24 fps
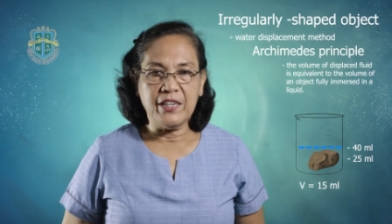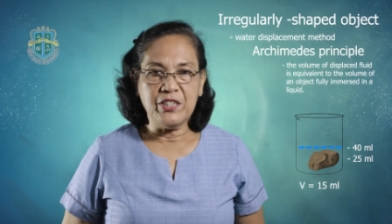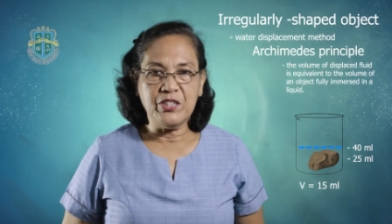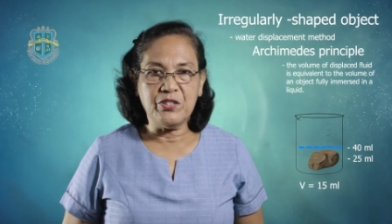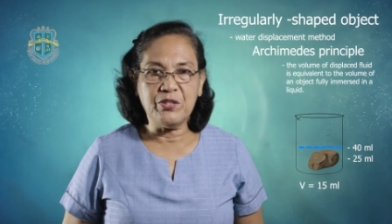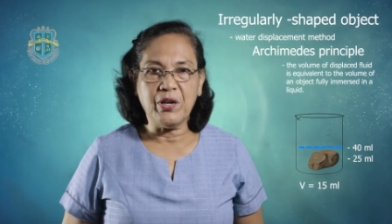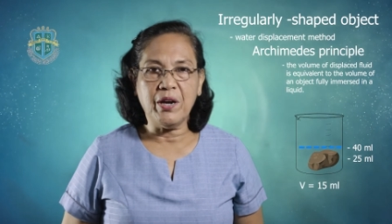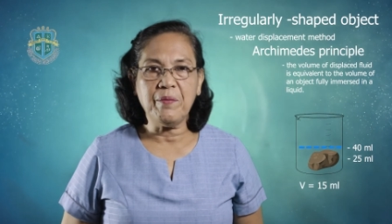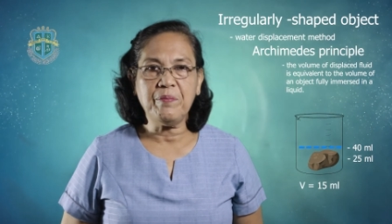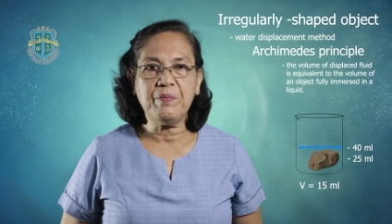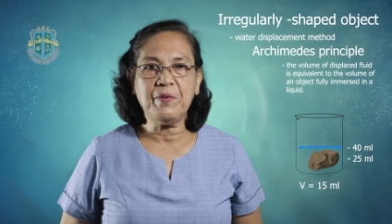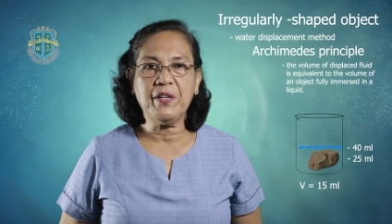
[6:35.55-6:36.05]

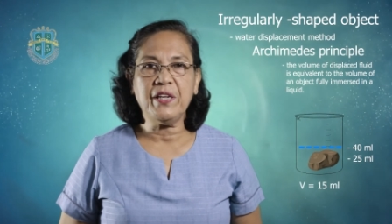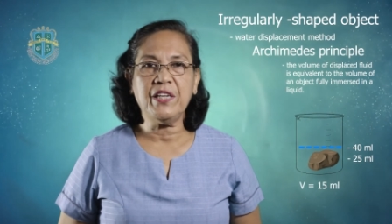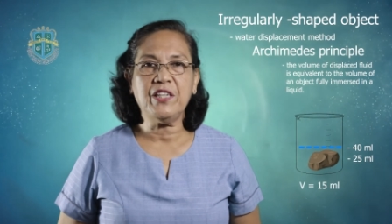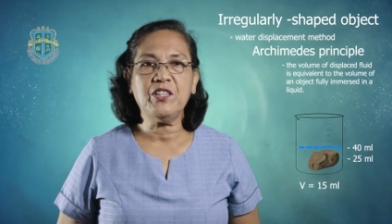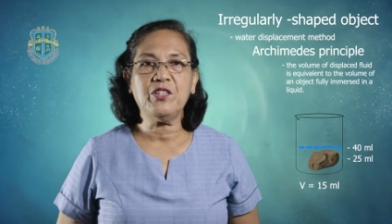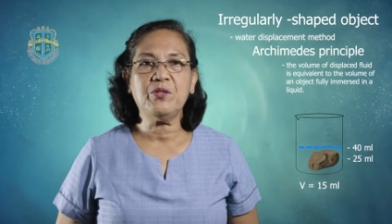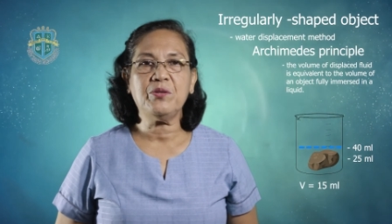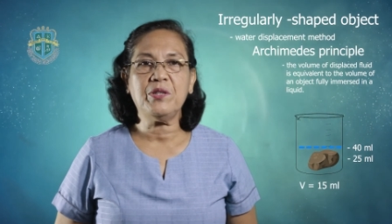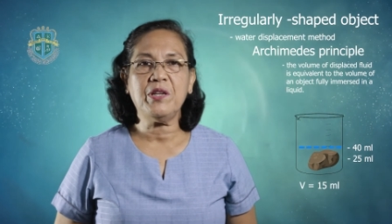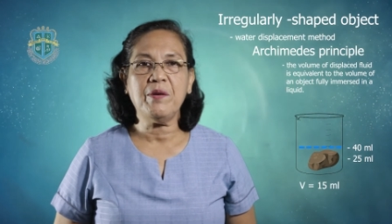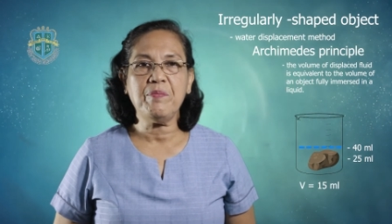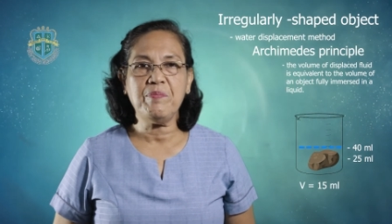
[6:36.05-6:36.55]
dropped
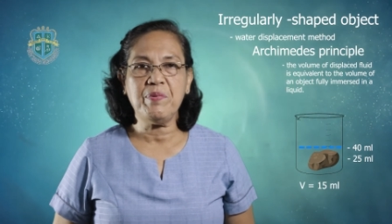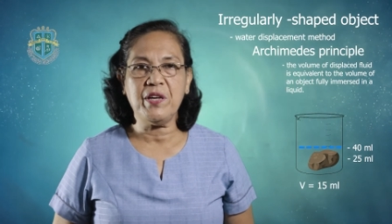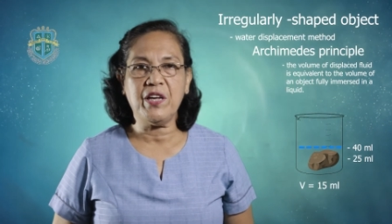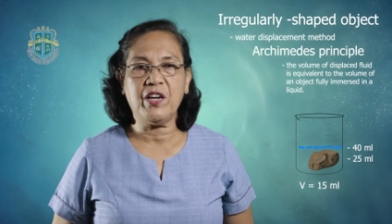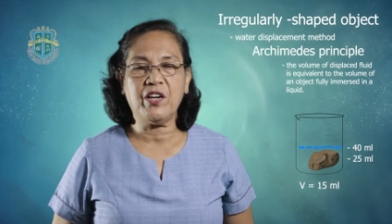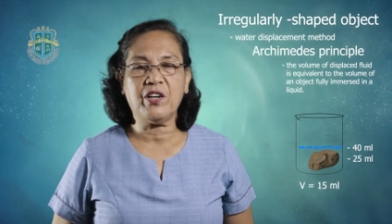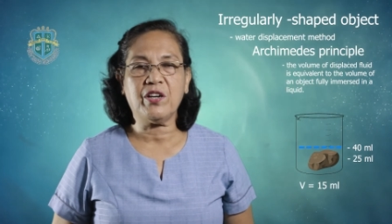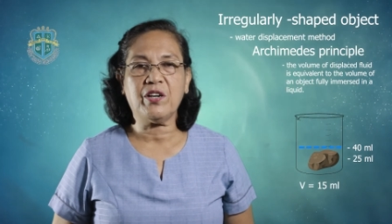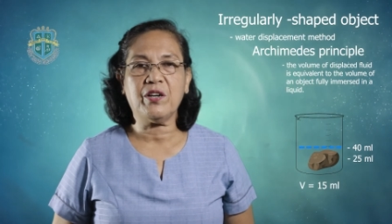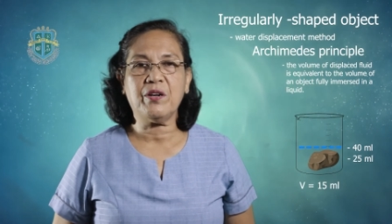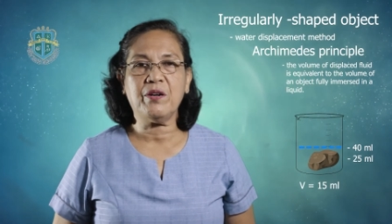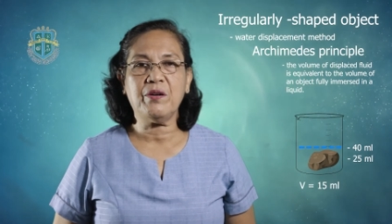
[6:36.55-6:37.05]
into the
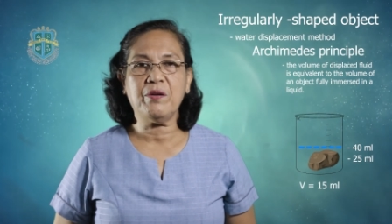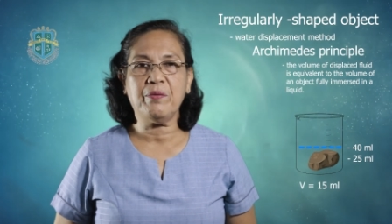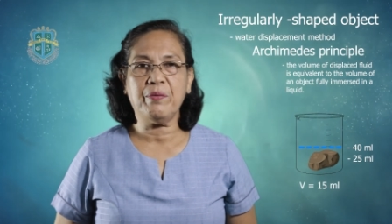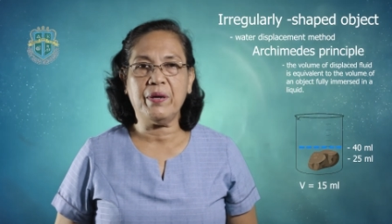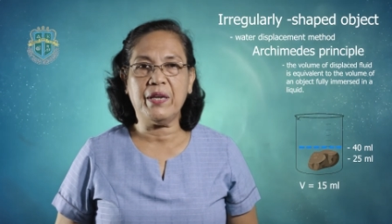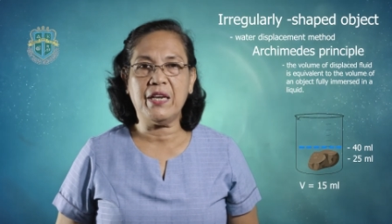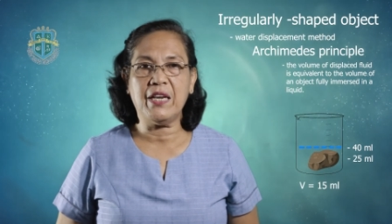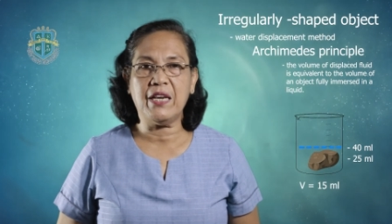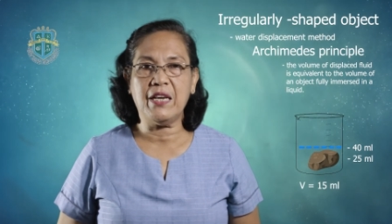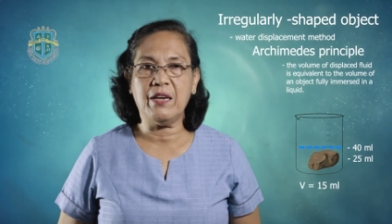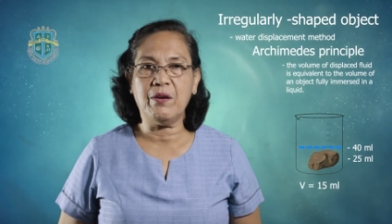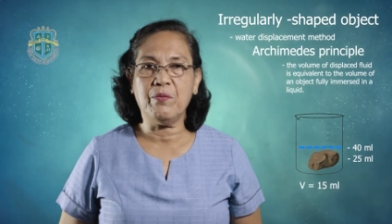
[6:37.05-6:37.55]
beaker
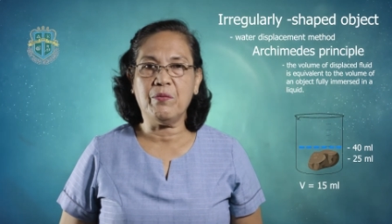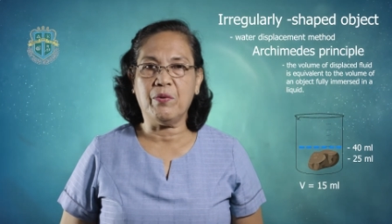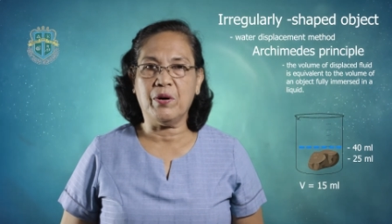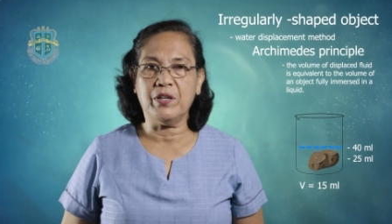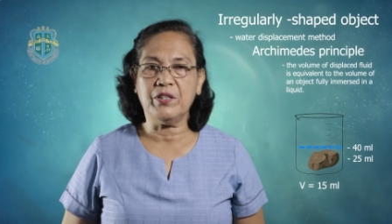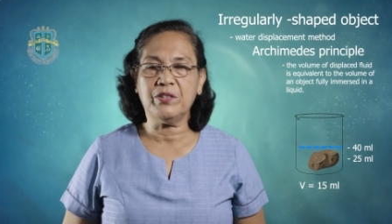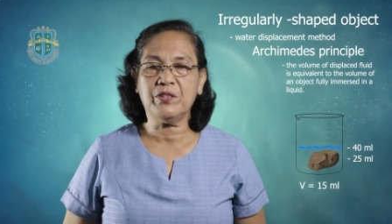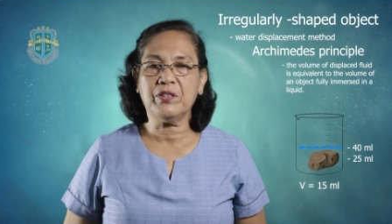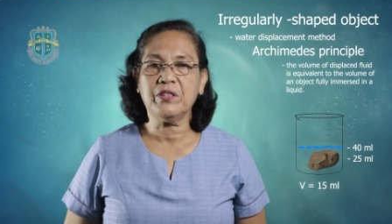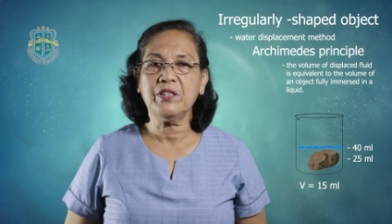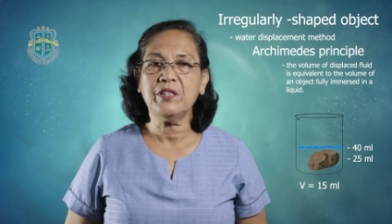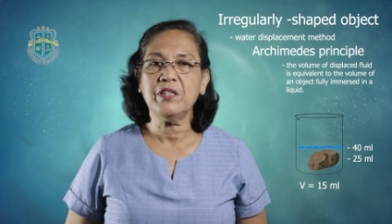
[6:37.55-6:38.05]
with
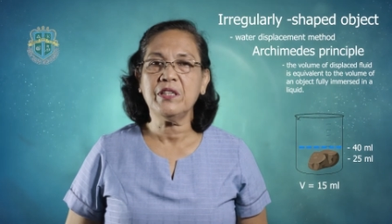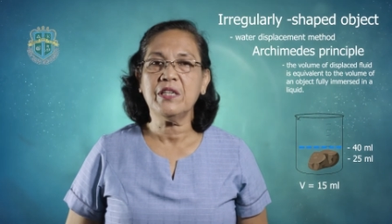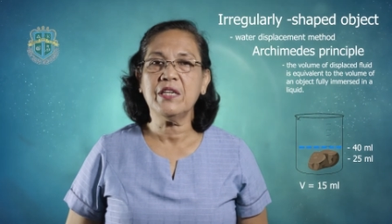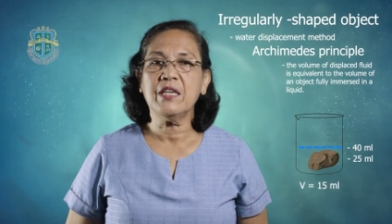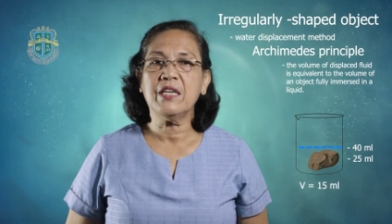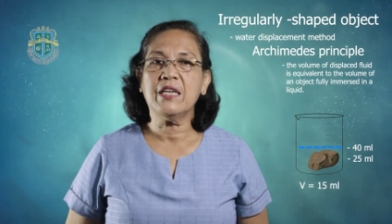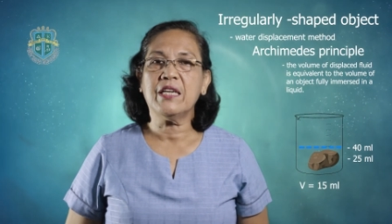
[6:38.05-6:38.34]
water